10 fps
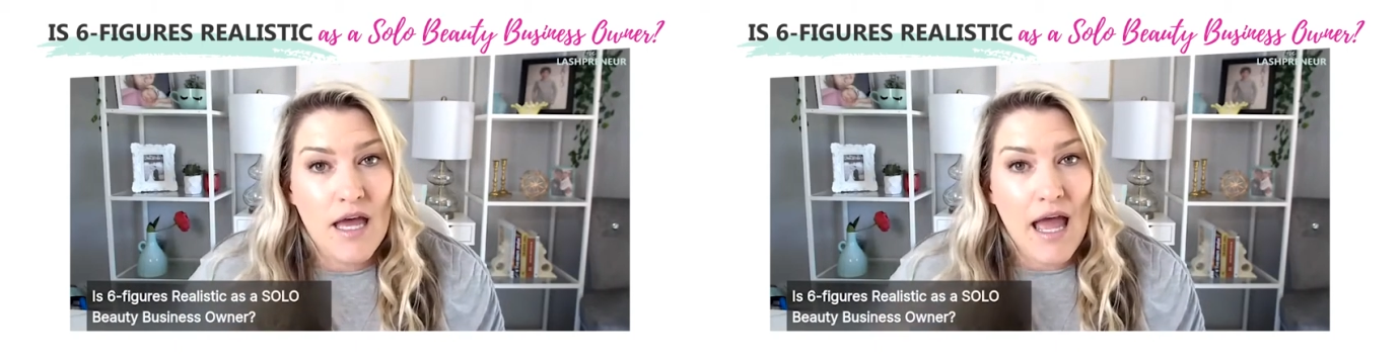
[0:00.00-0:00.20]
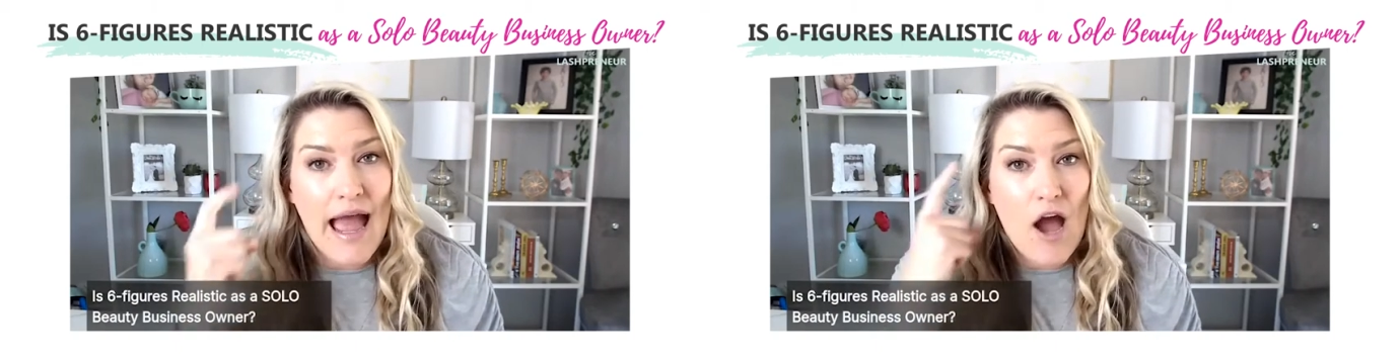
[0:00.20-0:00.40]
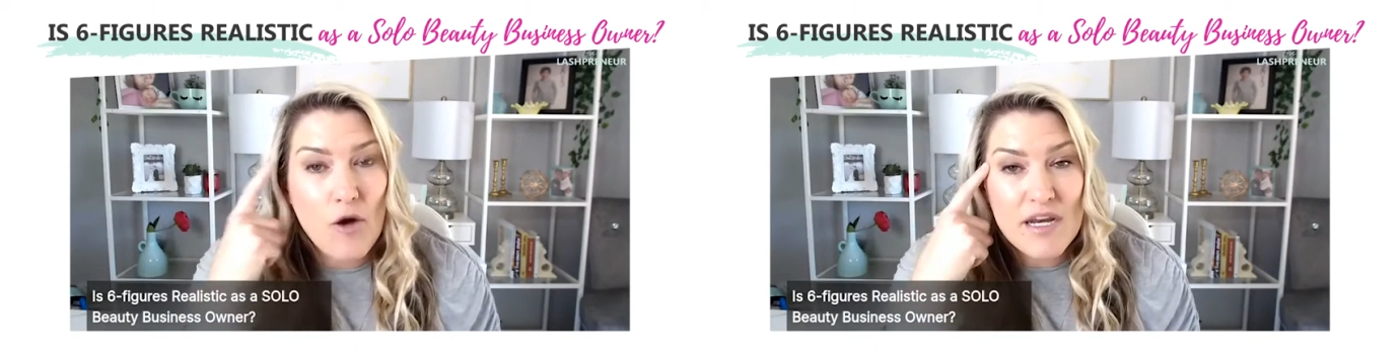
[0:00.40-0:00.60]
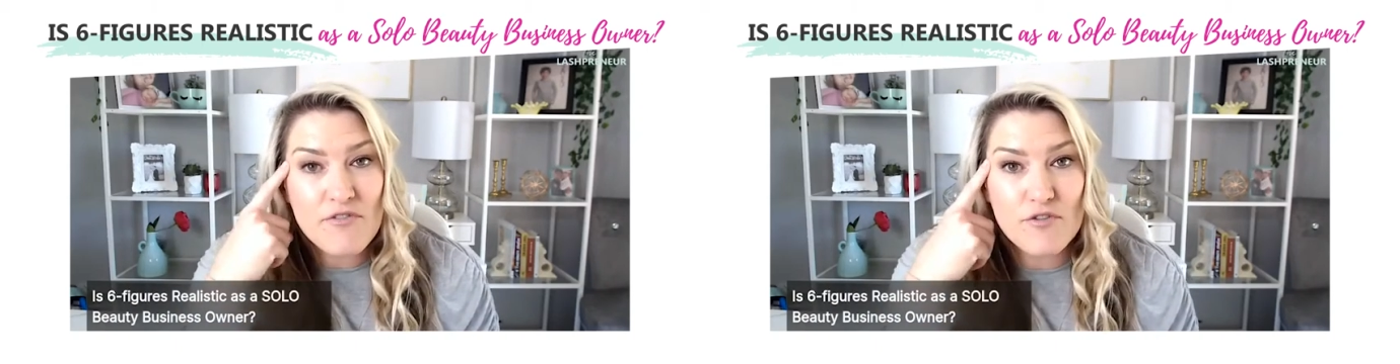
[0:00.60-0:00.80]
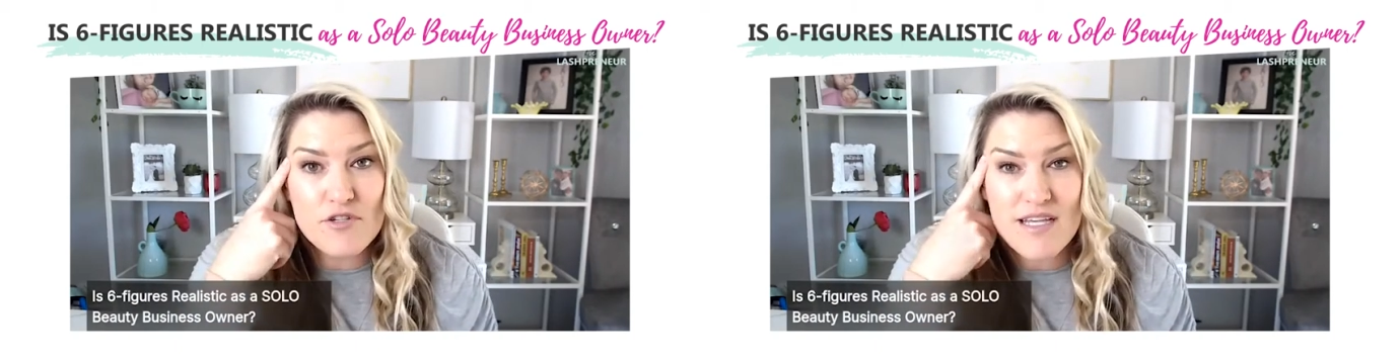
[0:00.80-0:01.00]
how many
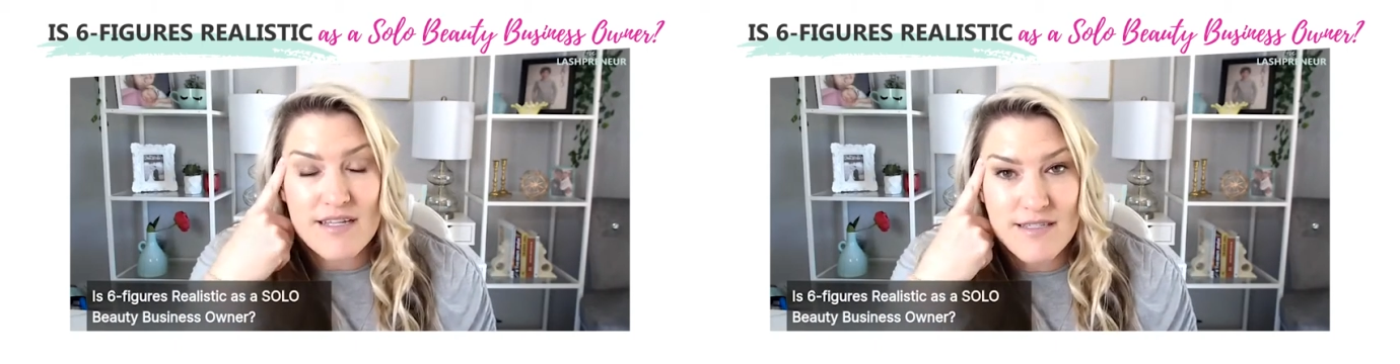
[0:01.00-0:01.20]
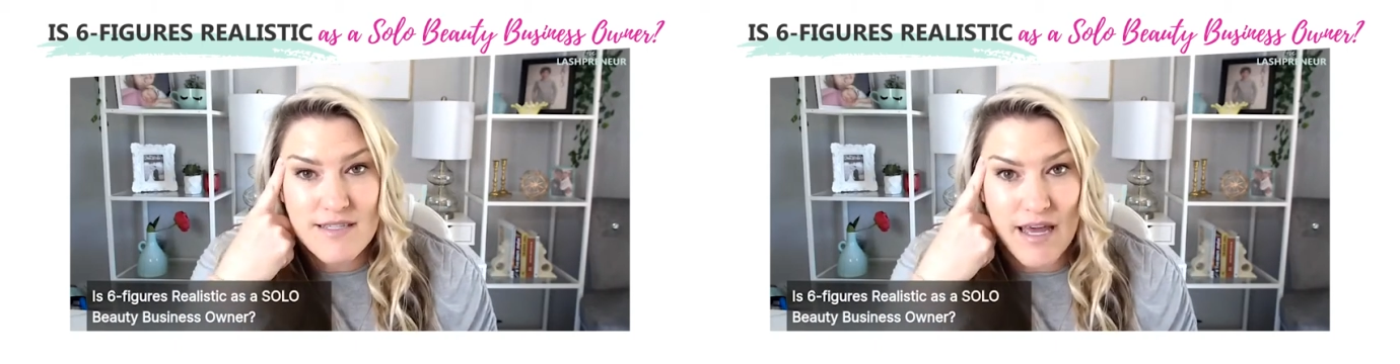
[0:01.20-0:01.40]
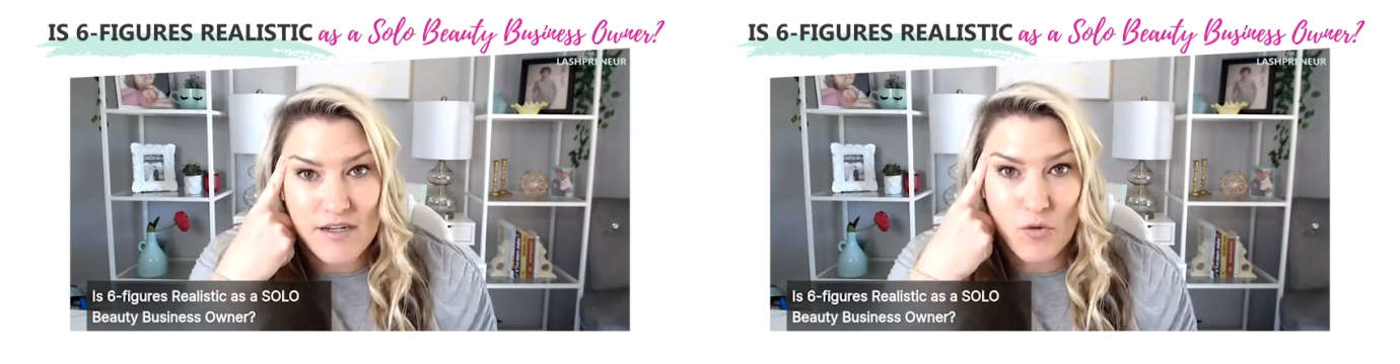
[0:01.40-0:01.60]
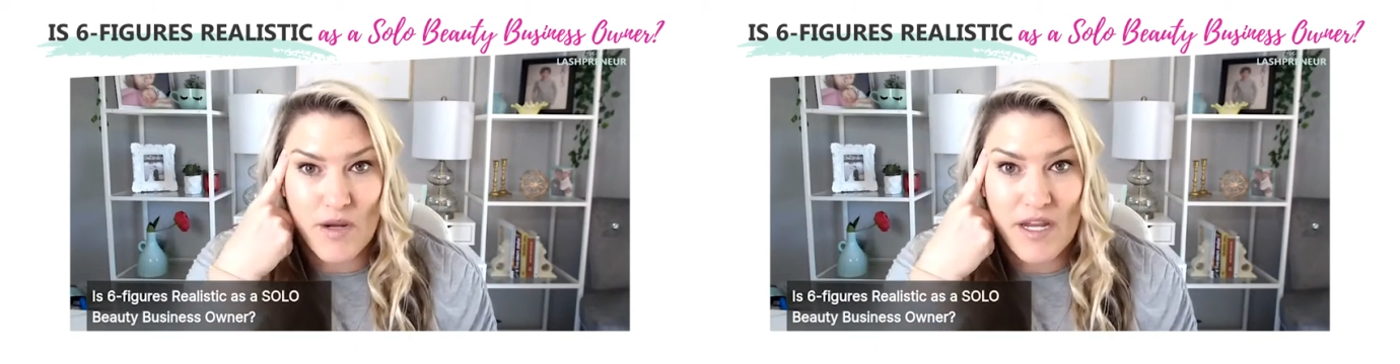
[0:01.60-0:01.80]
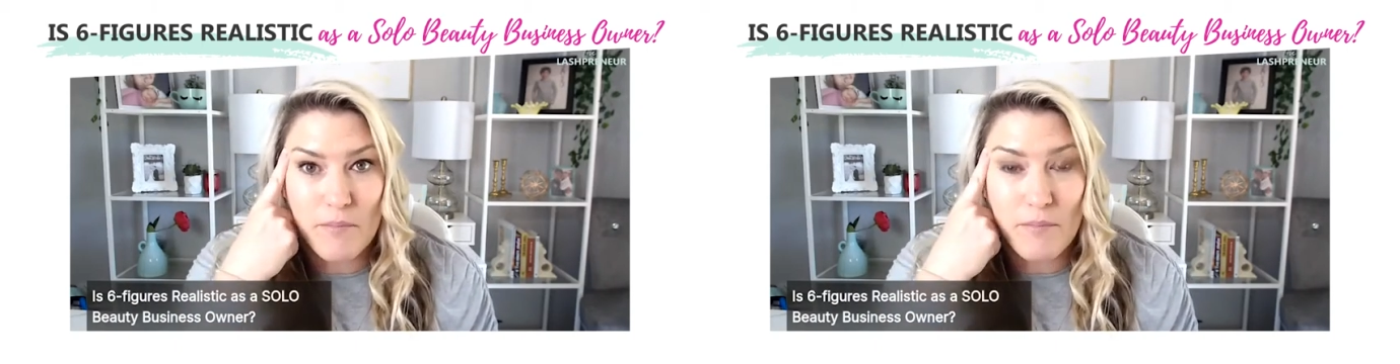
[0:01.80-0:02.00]
full sets is that in a week?